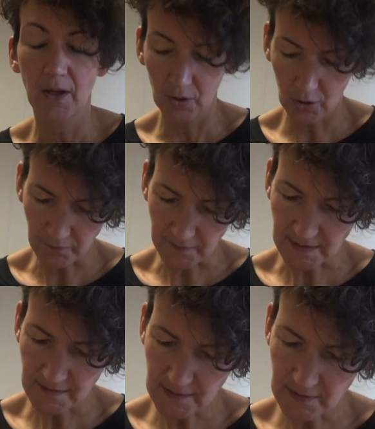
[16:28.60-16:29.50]

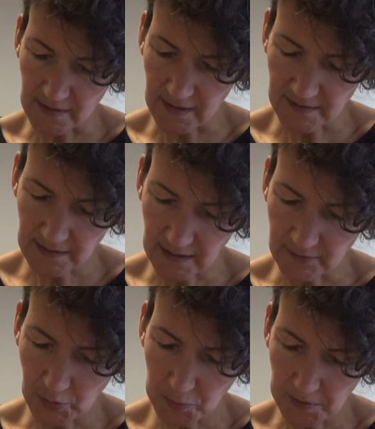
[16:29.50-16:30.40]
coffees. So that's kind
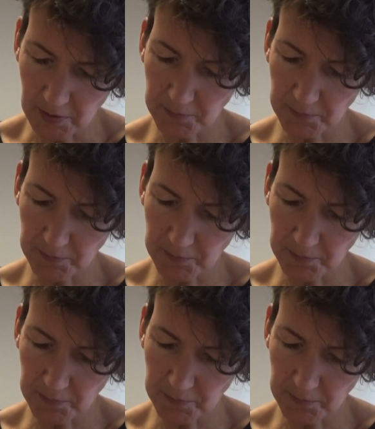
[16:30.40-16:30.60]
of a couple of